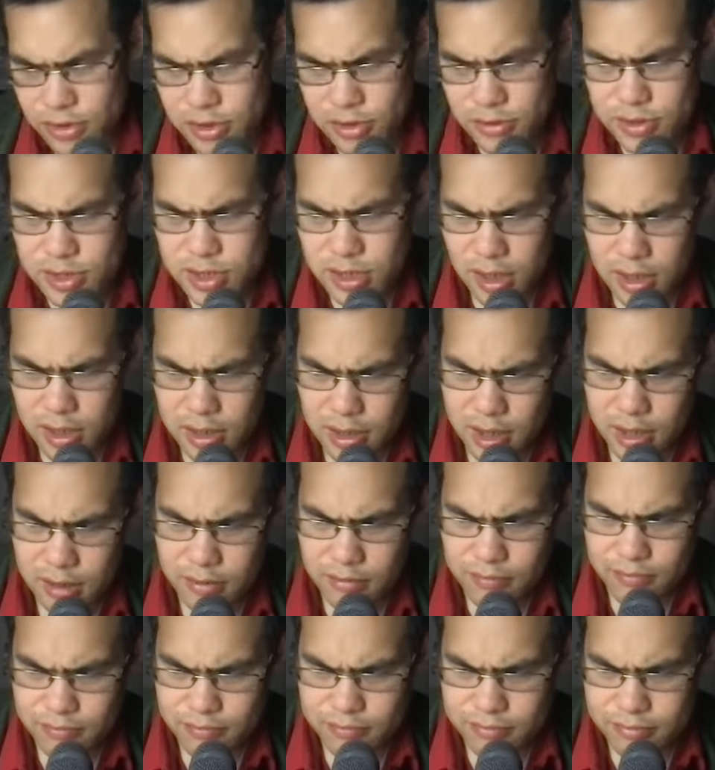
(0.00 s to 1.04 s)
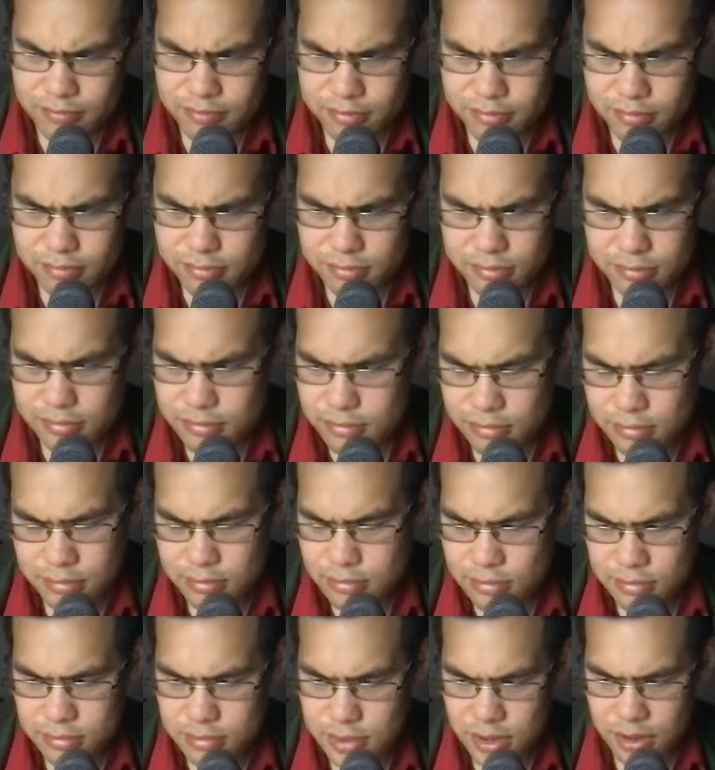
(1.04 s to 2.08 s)
was not like a
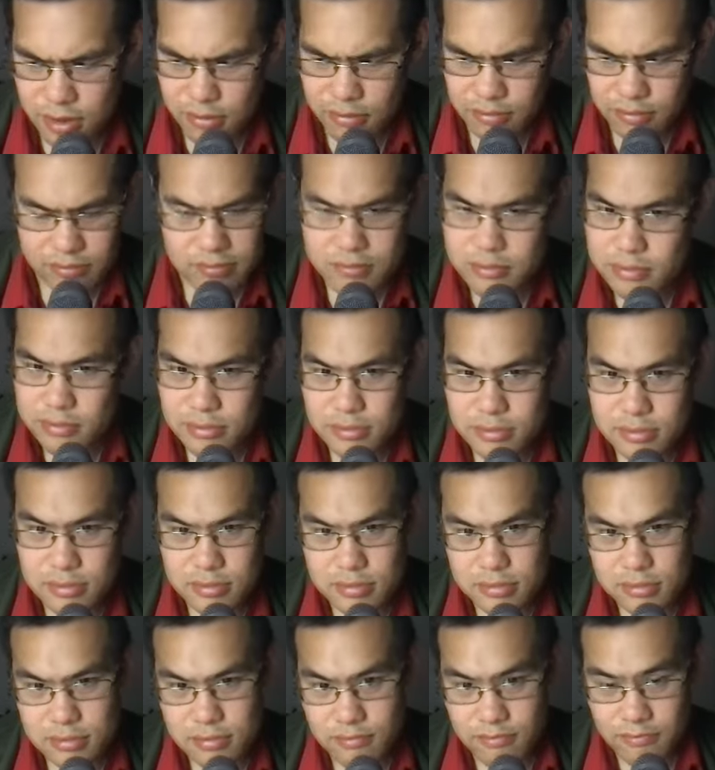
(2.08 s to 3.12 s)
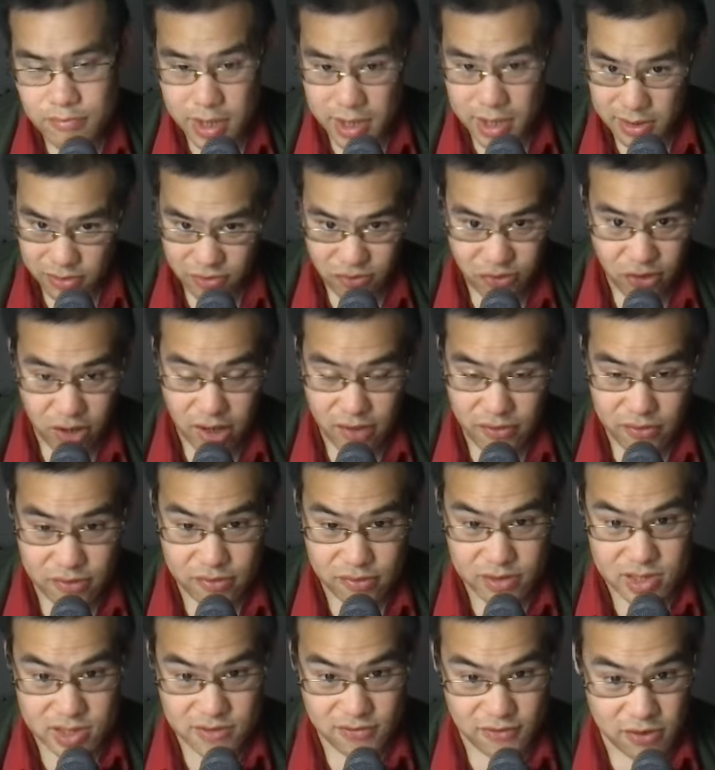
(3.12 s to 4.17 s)
you know big drive
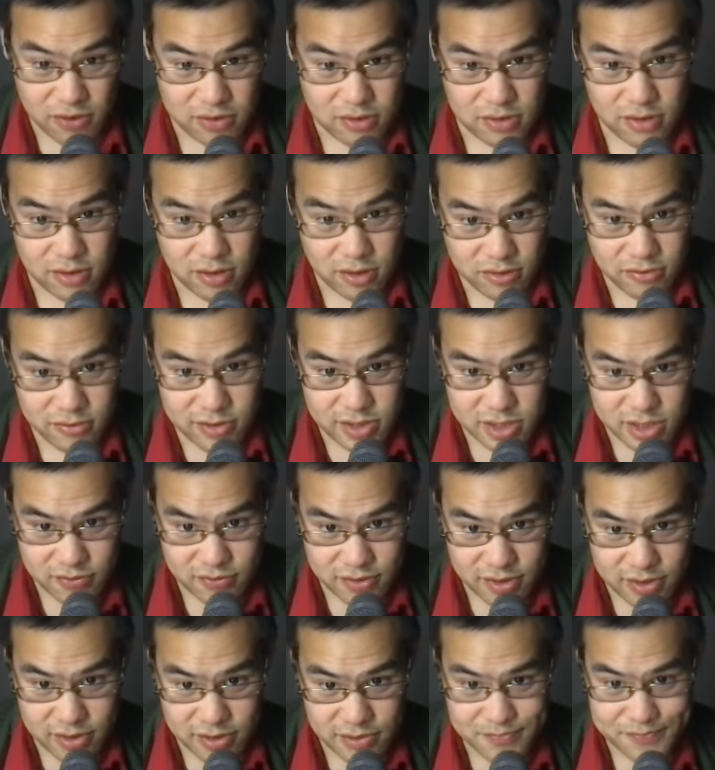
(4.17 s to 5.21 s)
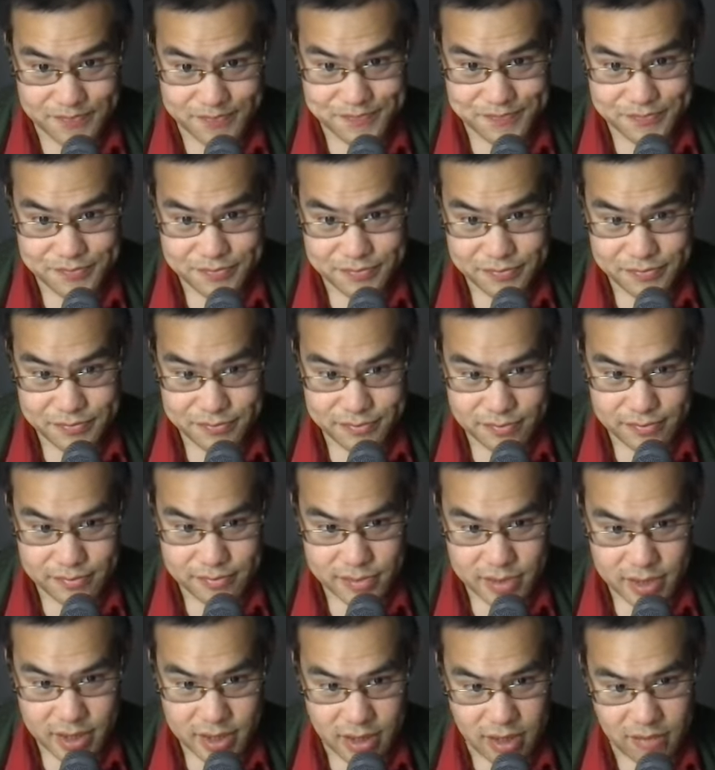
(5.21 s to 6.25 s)
to its further conquest, really.
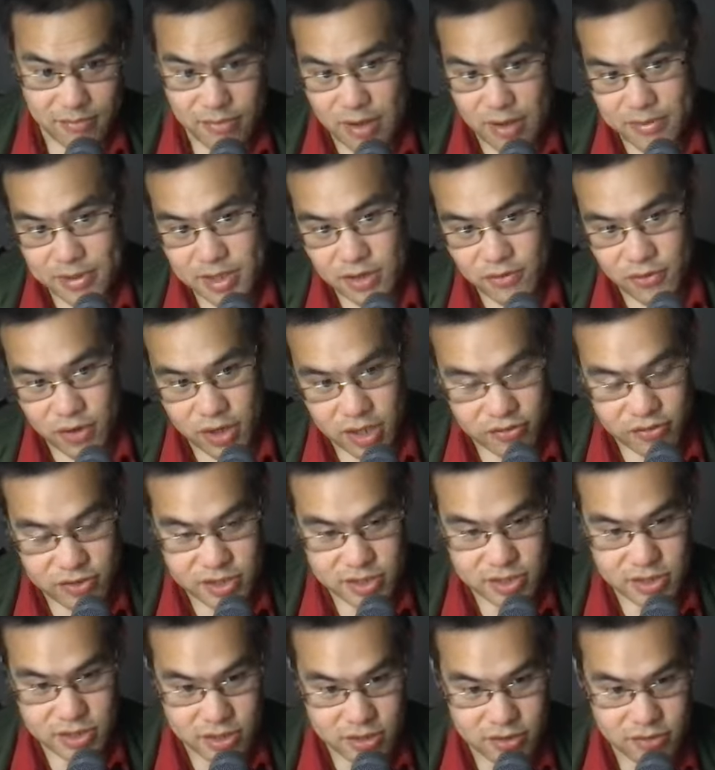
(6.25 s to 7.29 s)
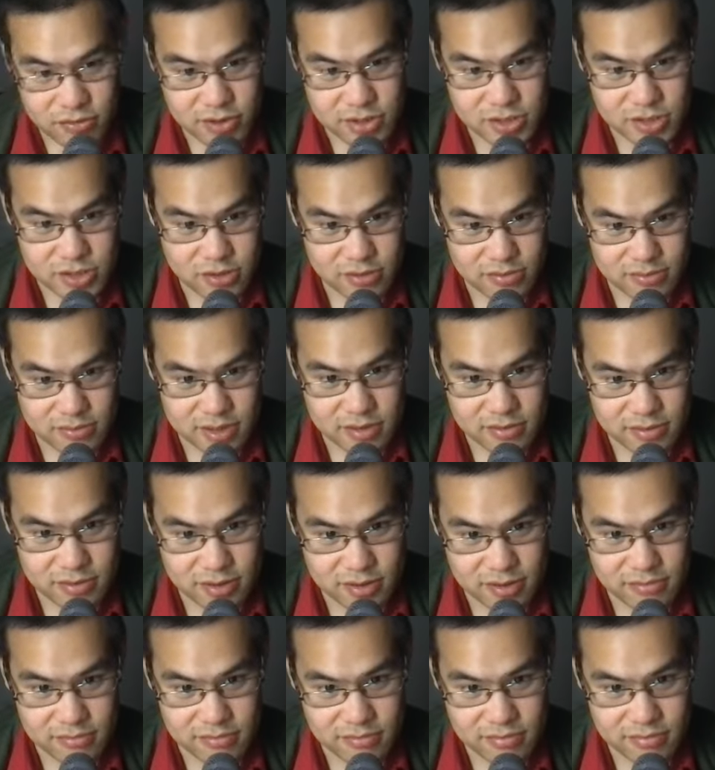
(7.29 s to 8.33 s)
Maybe they were interested in doing so, but
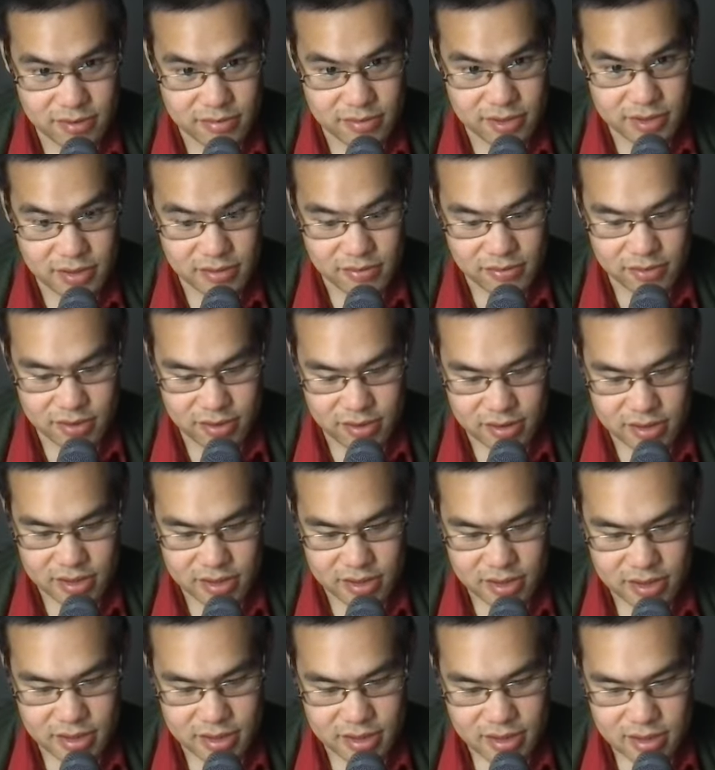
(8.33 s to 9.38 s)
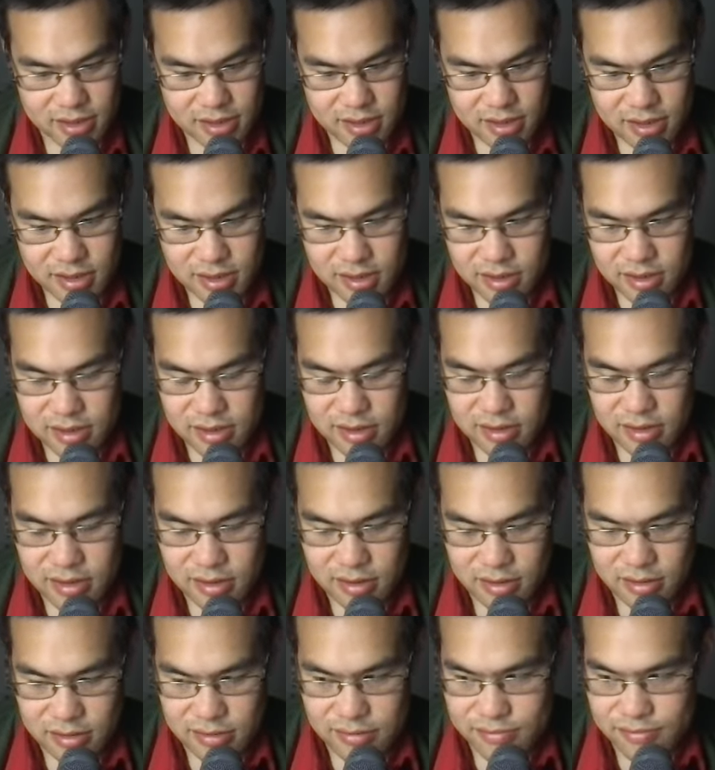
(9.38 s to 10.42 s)
maybe they were not.
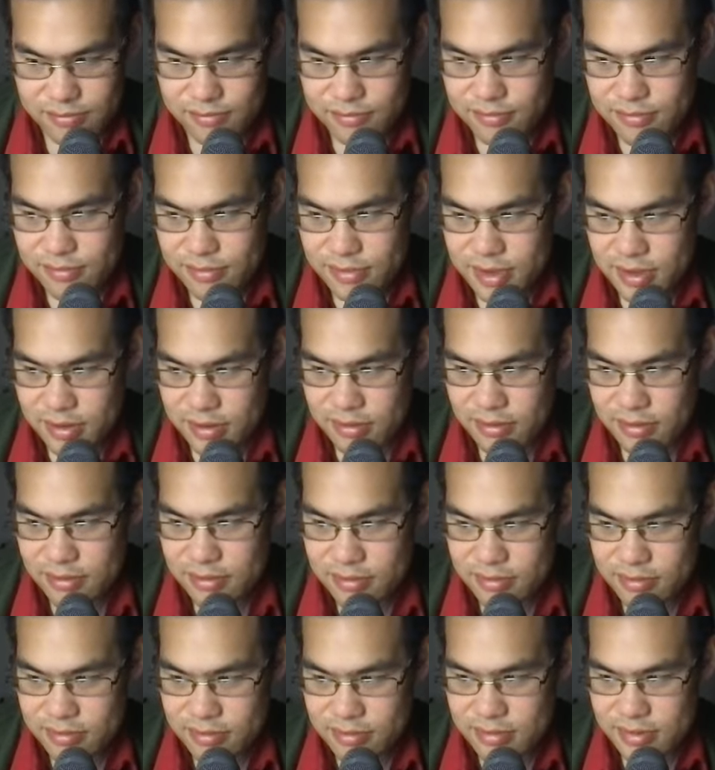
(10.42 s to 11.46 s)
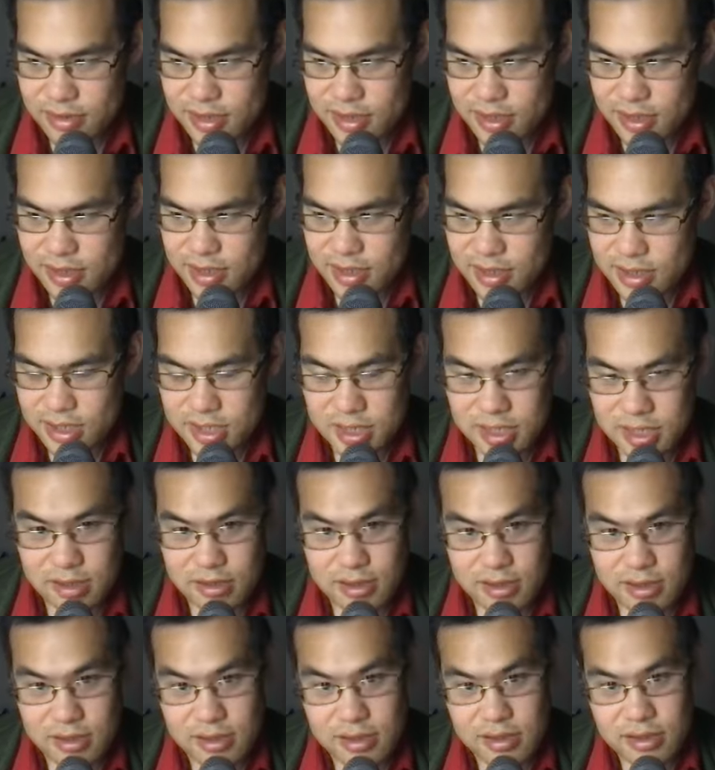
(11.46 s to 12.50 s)
Um, you know, they didn't see
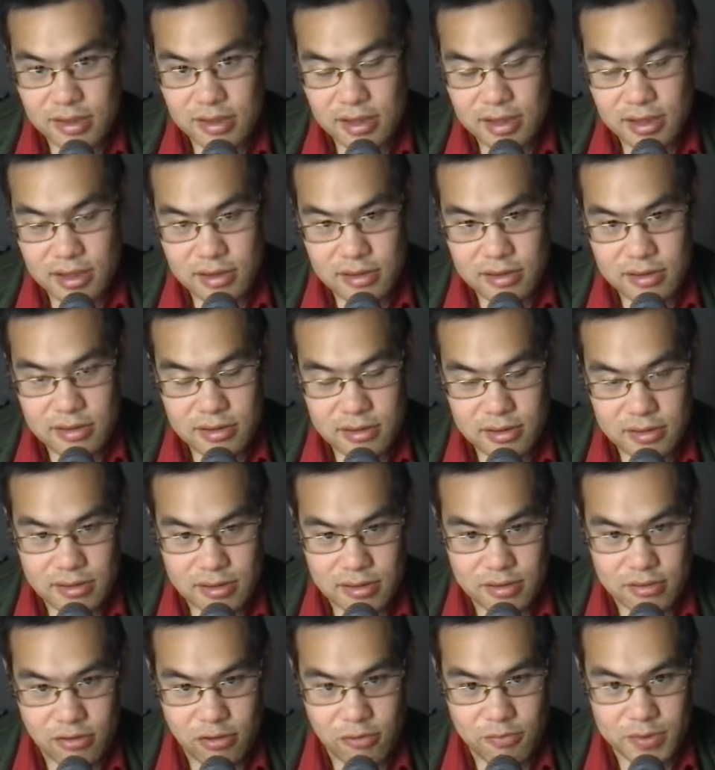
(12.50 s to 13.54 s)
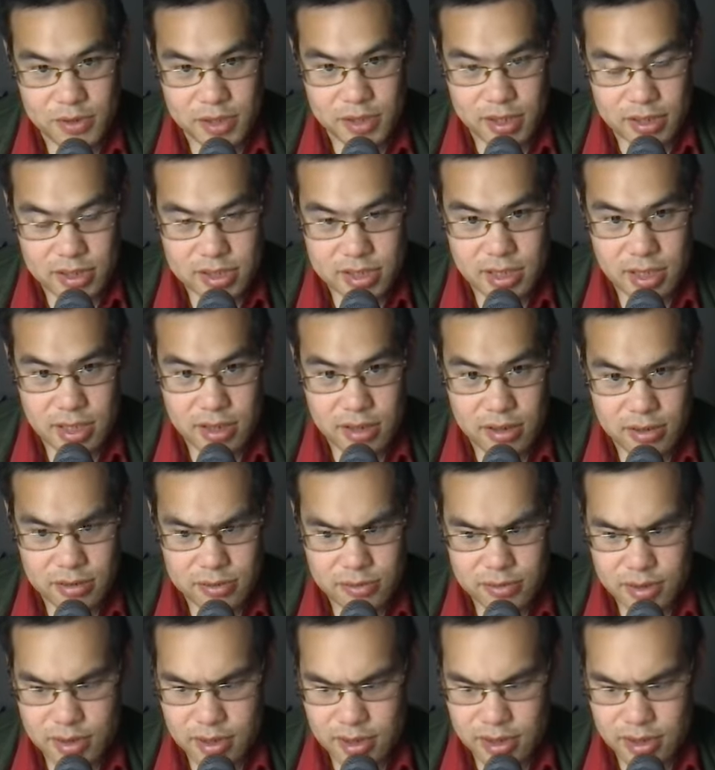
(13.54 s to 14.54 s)
the openings there.